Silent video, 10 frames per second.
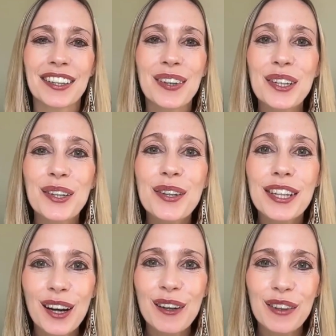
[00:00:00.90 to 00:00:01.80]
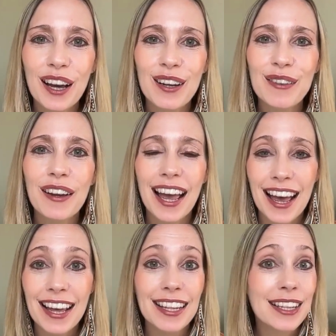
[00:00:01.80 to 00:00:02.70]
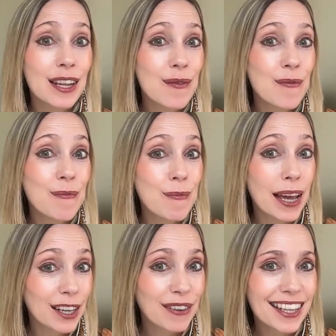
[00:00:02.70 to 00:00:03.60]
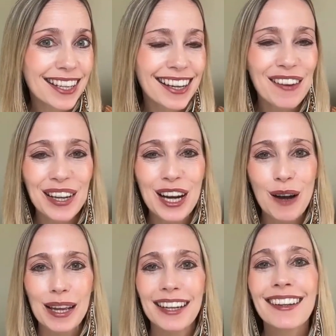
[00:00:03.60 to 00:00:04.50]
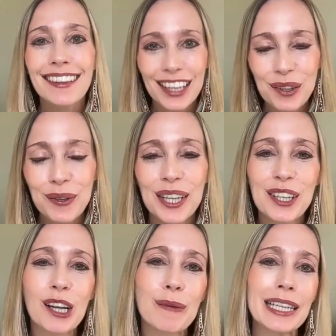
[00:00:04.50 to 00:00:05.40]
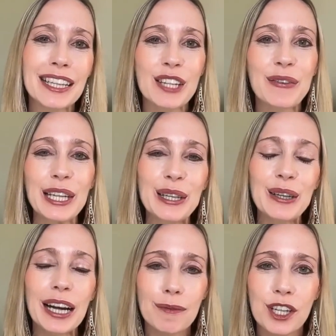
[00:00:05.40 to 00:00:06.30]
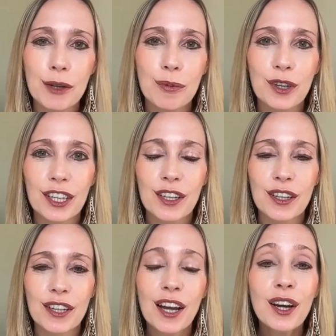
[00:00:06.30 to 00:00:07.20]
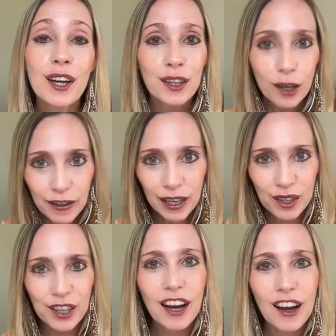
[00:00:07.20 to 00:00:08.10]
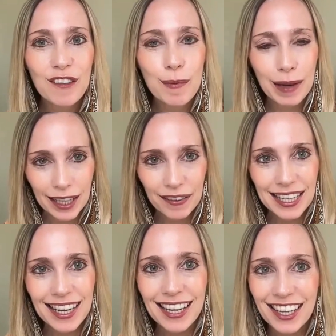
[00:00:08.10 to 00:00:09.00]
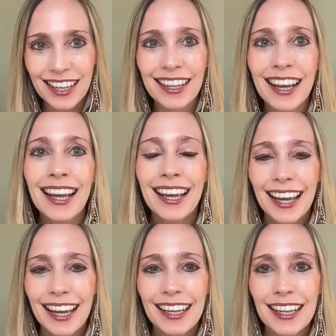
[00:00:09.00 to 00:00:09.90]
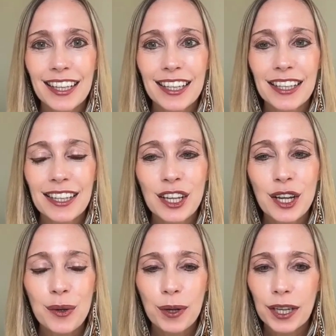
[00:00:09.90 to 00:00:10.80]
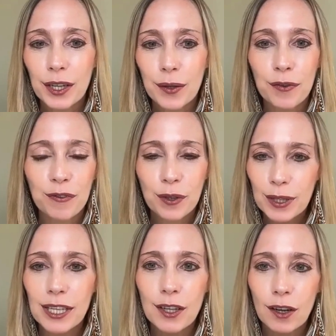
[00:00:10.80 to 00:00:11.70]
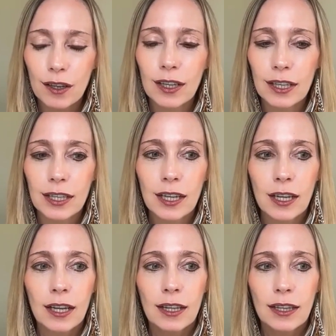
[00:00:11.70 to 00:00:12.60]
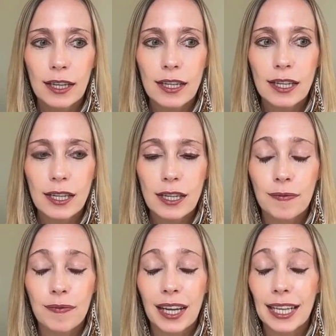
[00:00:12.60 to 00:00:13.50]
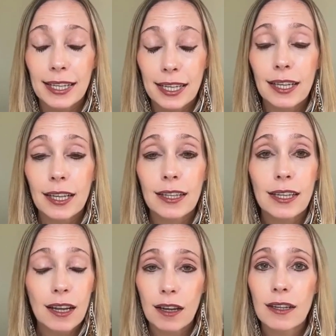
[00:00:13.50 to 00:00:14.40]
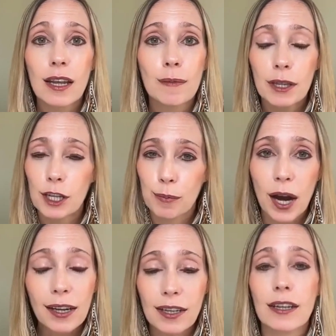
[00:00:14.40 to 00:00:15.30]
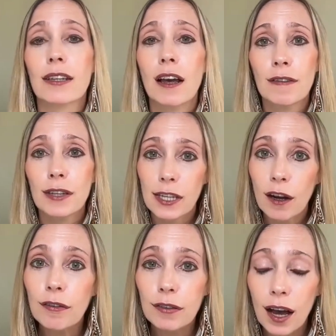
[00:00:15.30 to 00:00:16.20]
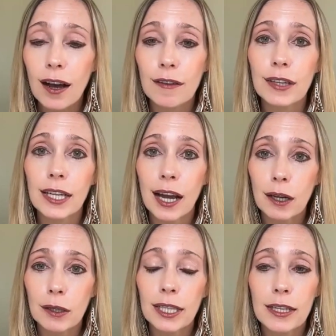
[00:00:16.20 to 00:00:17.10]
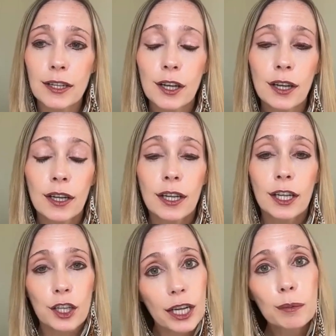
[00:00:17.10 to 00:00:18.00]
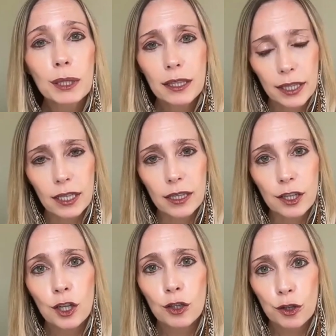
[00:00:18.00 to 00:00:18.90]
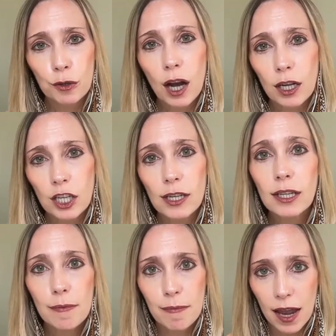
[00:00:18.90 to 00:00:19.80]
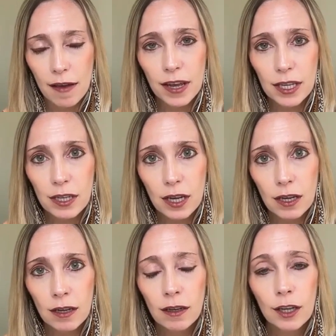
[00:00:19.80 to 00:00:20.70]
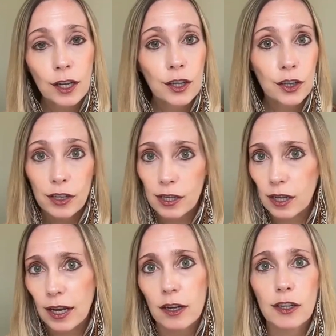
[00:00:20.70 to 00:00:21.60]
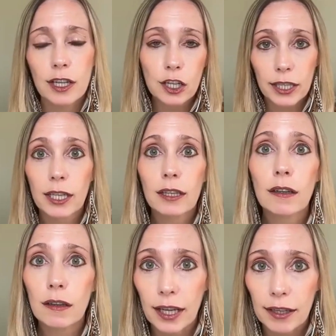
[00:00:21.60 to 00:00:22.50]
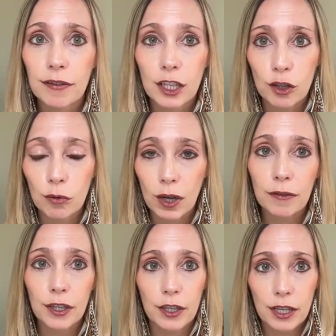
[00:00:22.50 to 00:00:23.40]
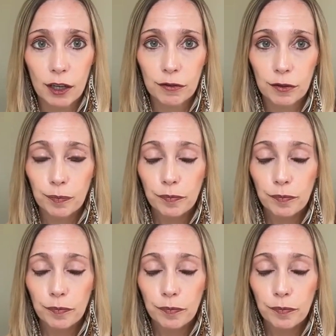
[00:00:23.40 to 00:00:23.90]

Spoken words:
What do self-love and manifesting have in common? That's what we're going to talk about in this video. I'm Jen Broyles, co-founder of Manifest Nation, and we're going to focus on this idea, this concept, this practice of self-love and how it is incredibly linked to consciously manifesting your desires and creating the life that you want for yourself.